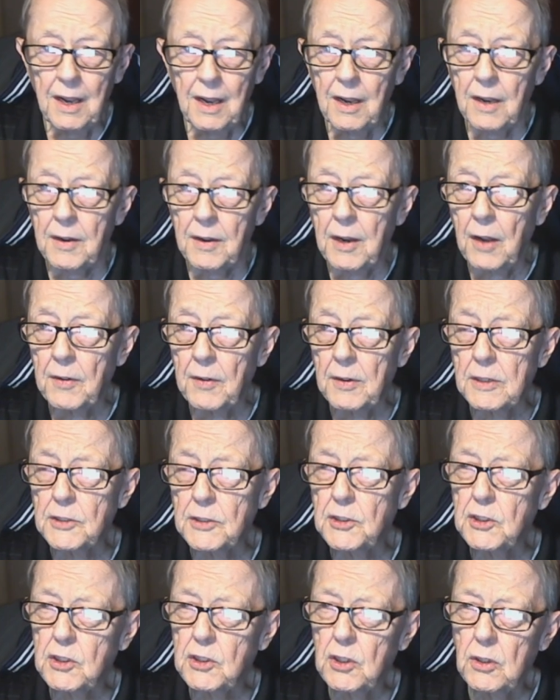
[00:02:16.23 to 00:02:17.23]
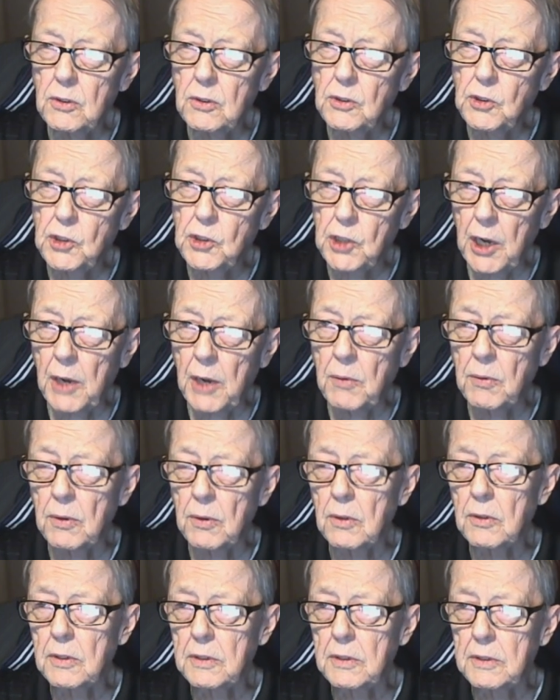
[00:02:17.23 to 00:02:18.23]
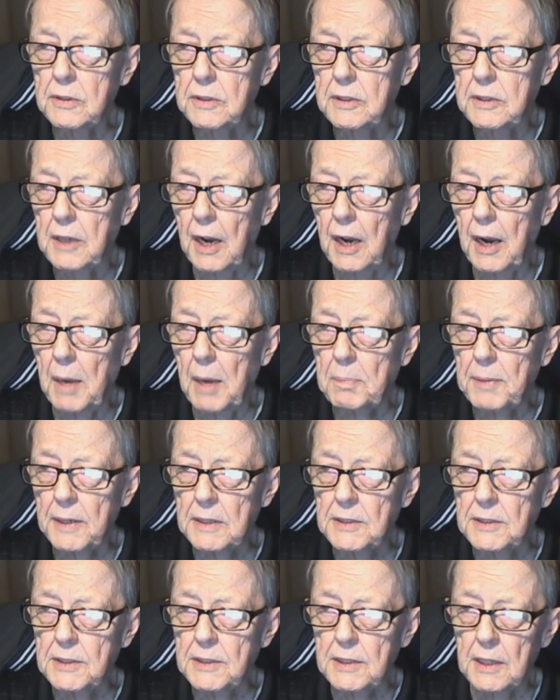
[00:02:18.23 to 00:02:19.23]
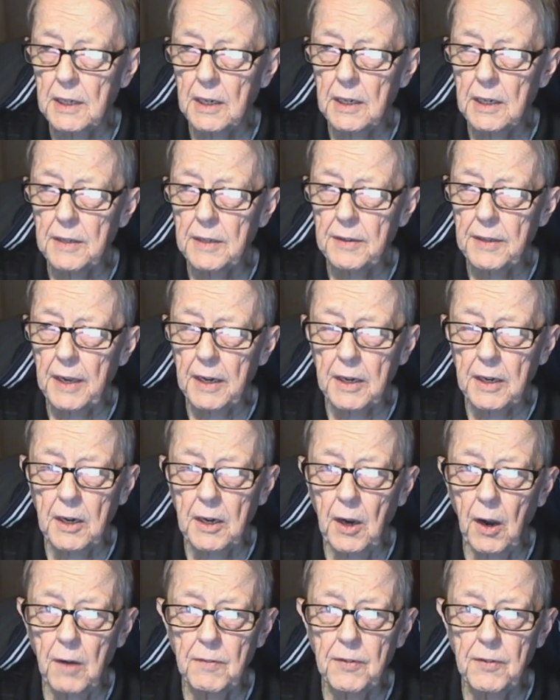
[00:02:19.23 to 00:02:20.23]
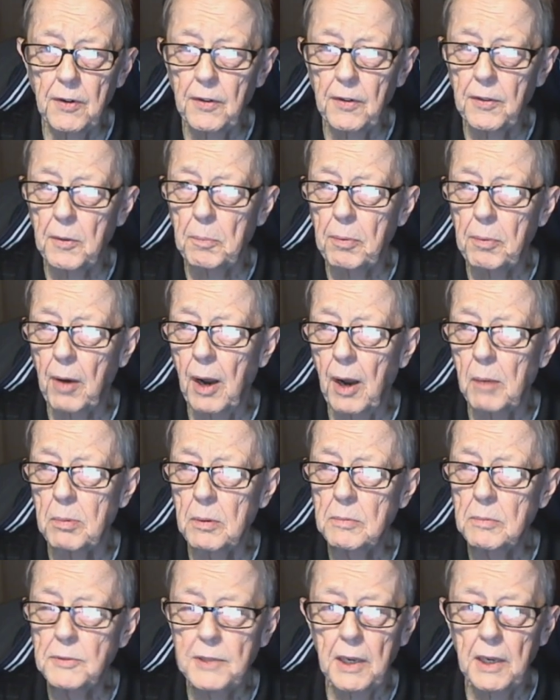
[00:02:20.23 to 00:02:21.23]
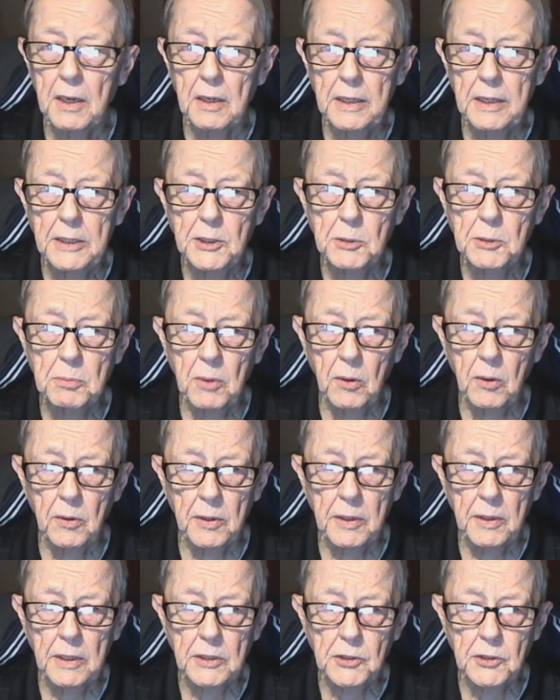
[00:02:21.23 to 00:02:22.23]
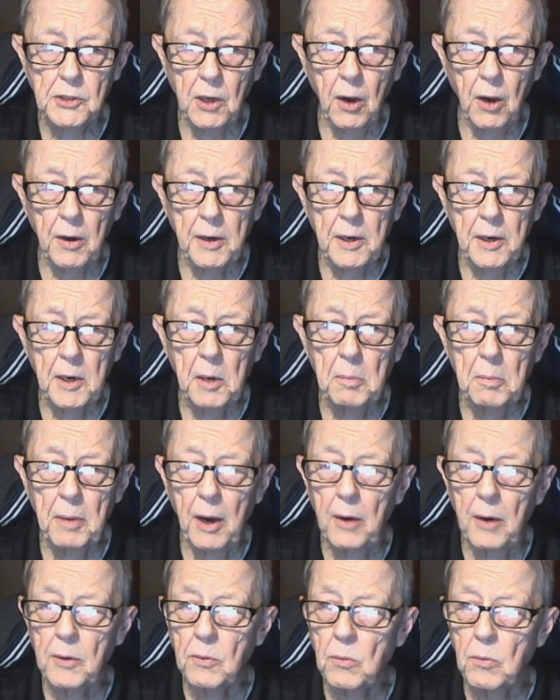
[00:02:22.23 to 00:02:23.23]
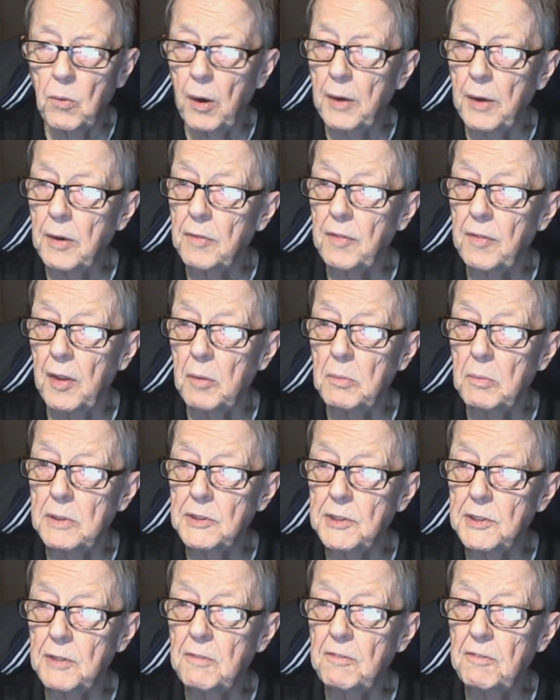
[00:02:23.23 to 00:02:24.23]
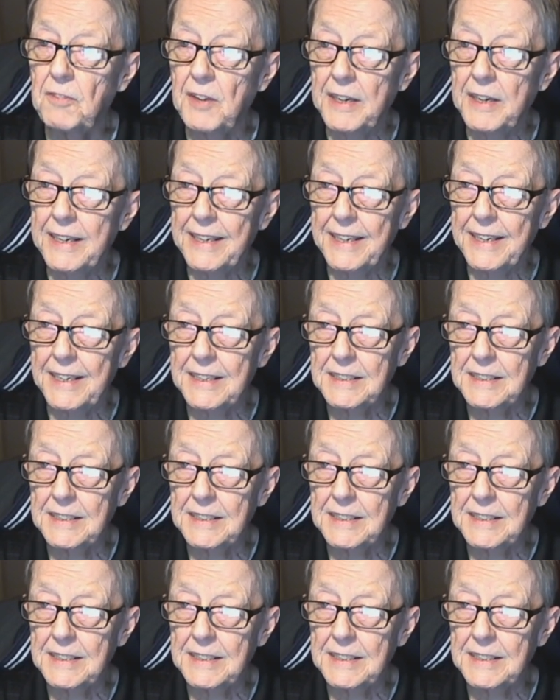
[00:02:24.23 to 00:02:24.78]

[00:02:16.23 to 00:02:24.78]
Now, there's two general topics uh, that cover the problems that Lee Smolin was talking about, and one of them is infinity.